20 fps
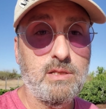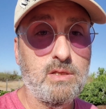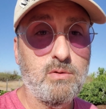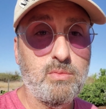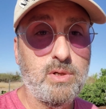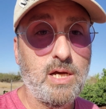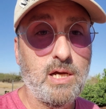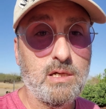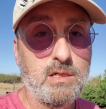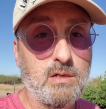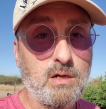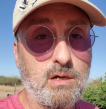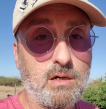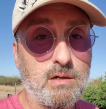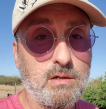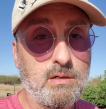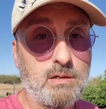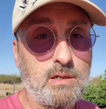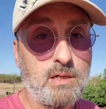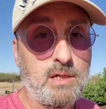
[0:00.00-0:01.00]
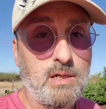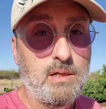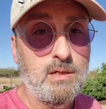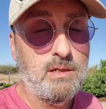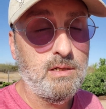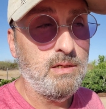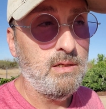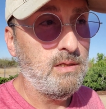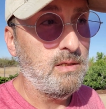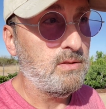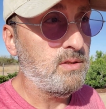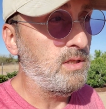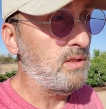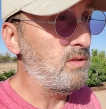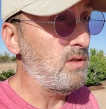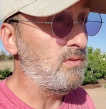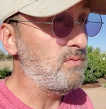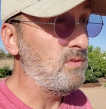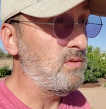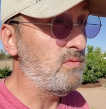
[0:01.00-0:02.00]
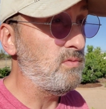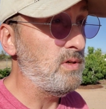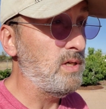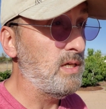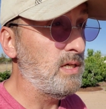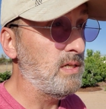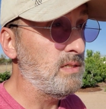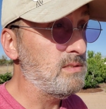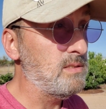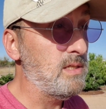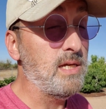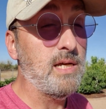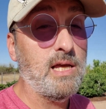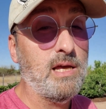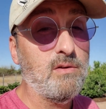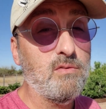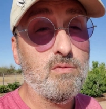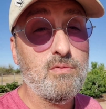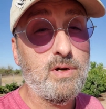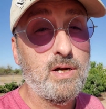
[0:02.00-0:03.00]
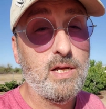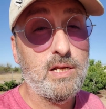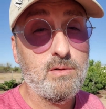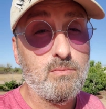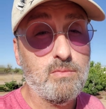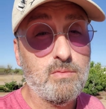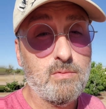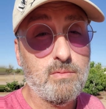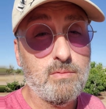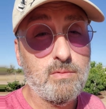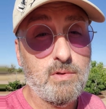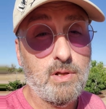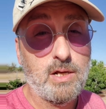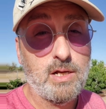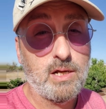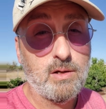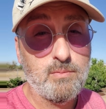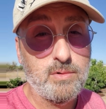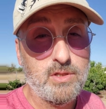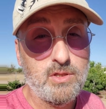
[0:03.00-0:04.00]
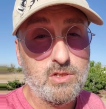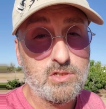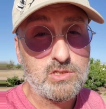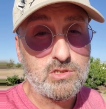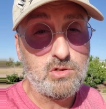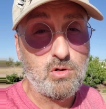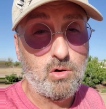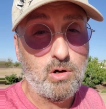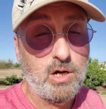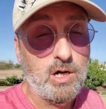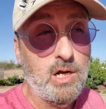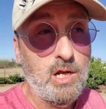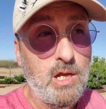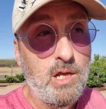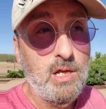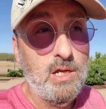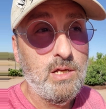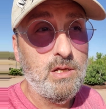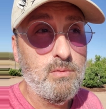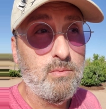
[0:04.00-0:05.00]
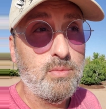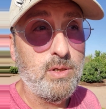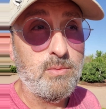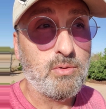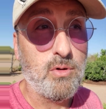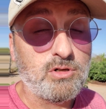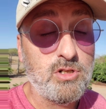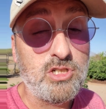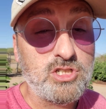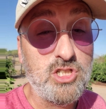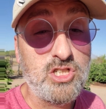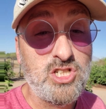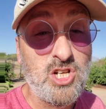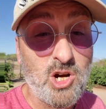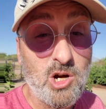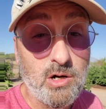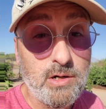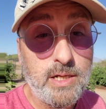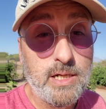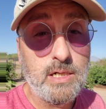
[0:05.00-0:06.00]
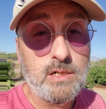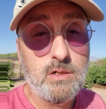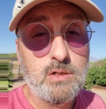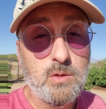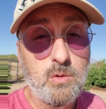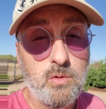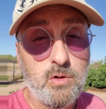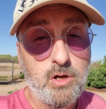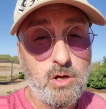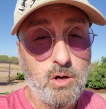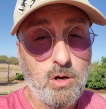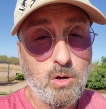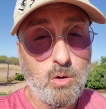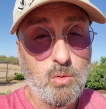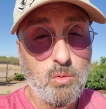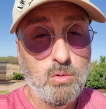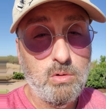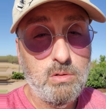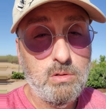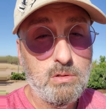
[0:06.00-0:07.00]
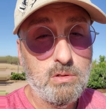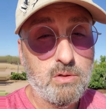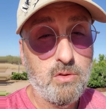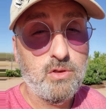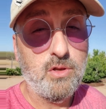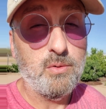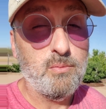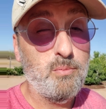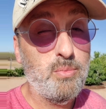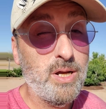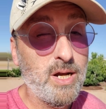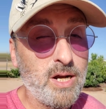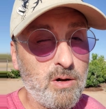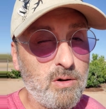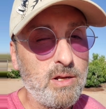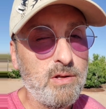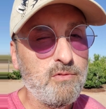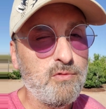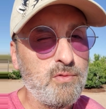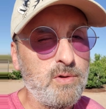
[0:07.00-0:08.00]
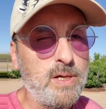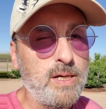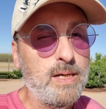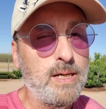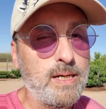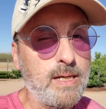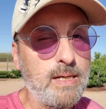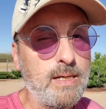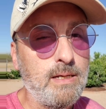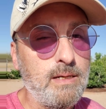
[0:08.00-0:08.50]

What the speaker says: in the backyard. They love the figs. They can't find them in the store. People are starting to know the berry fig